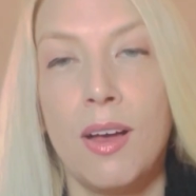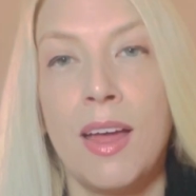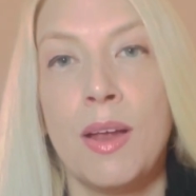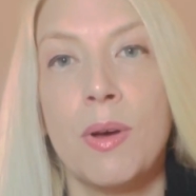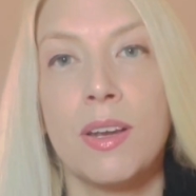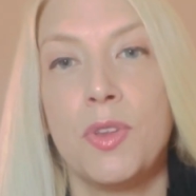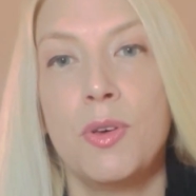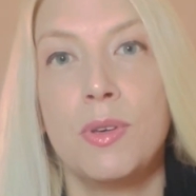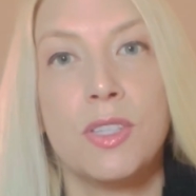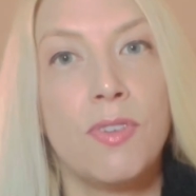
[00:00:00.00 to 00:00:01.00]
anyone
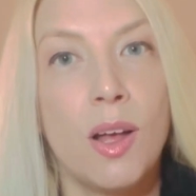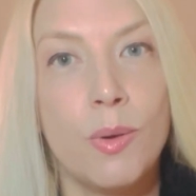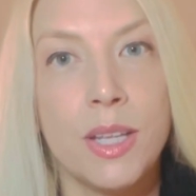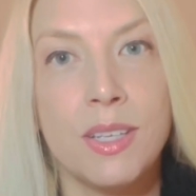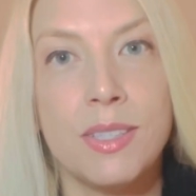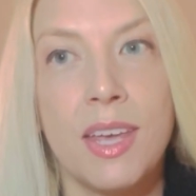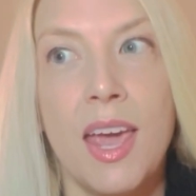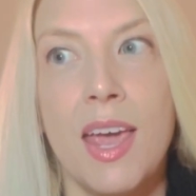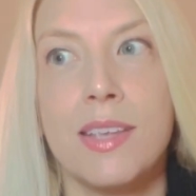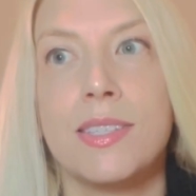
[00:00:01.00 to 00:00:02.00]
who is following this
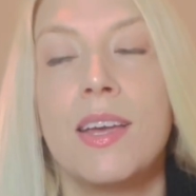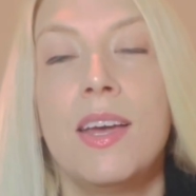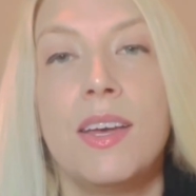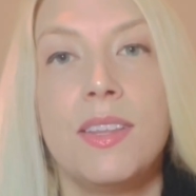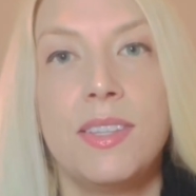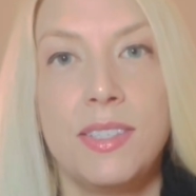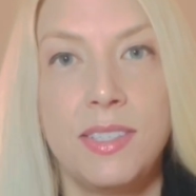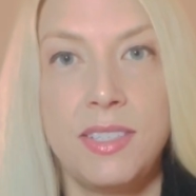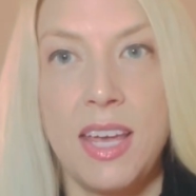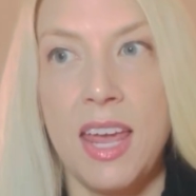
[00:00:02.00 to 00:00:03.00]
case, the
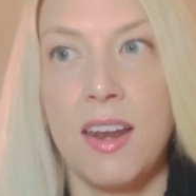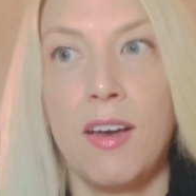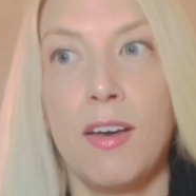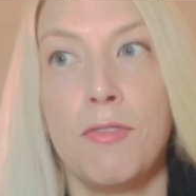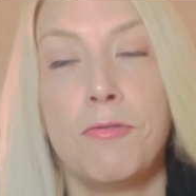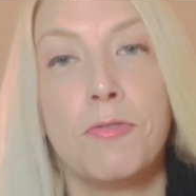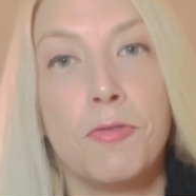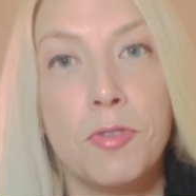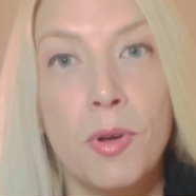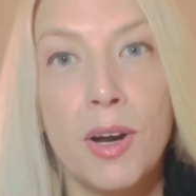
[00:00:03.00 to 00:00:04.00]
state of
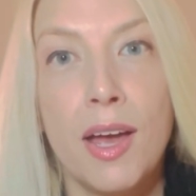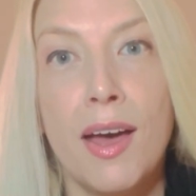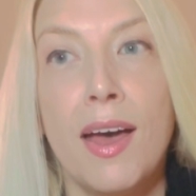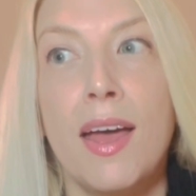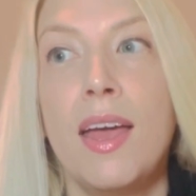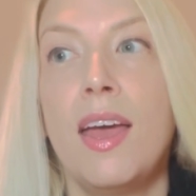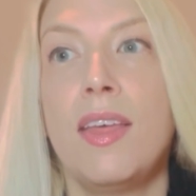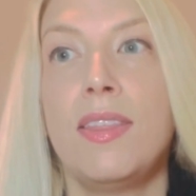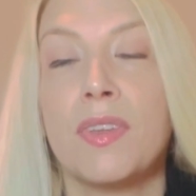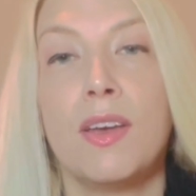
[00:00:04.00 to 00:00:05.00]
Florida,
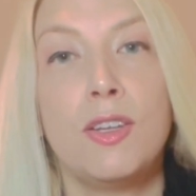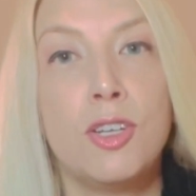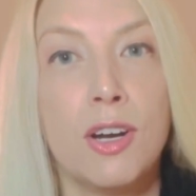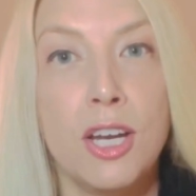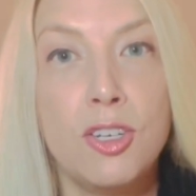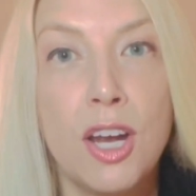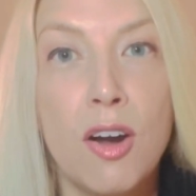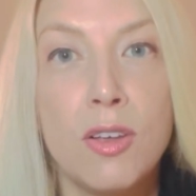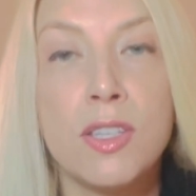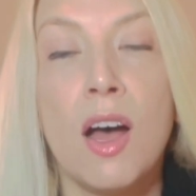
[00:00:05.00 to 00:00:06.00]
Attorney General's